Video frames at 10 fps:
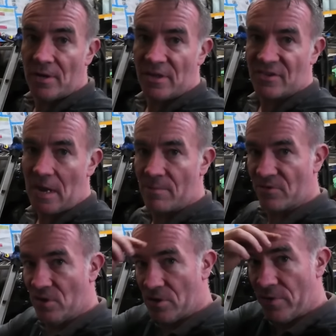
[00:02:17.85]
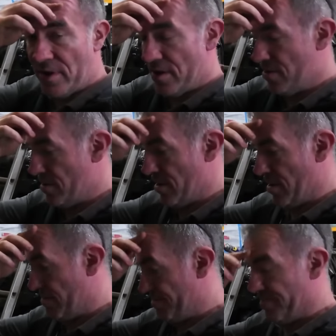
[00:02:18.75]
This camera's not great in
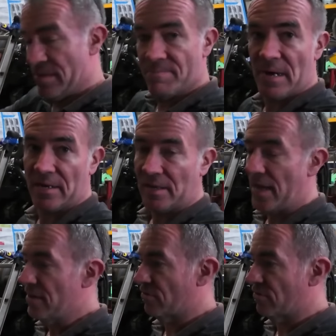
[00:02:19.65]
bad light,